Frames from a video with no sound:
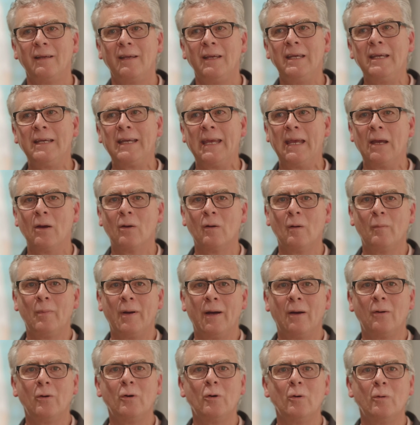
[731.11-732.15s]
he cared
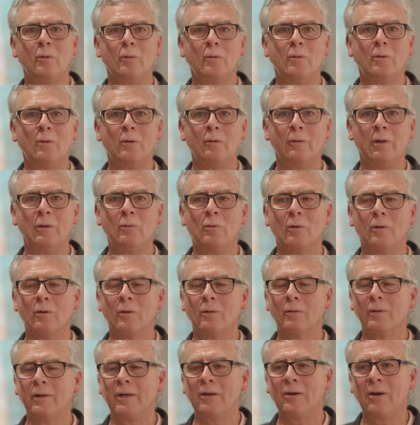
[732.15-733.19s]
about who, who we
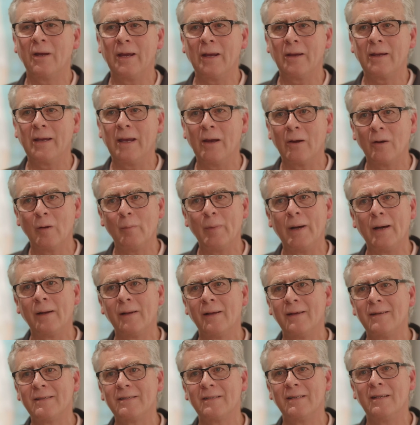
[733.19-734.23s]
were. He cared about
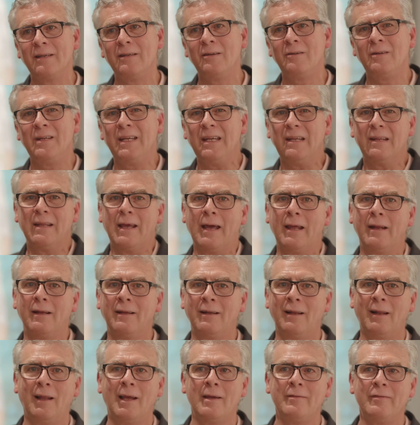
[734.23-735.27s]
us. And you need that
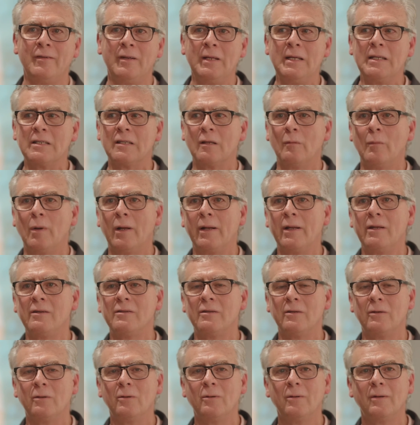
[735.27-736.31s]
in life. You need somebody
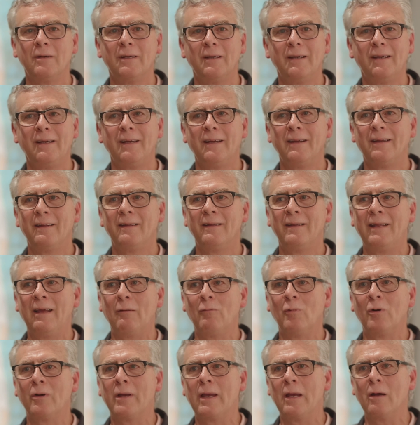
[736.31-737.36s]
to, that
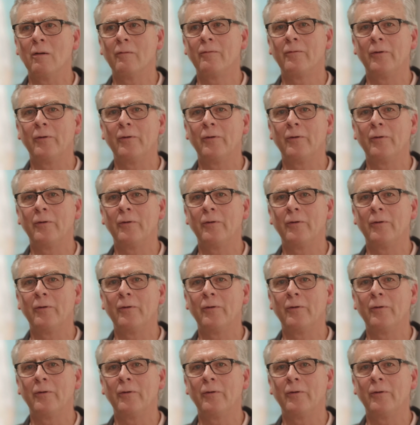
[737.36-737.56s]
will care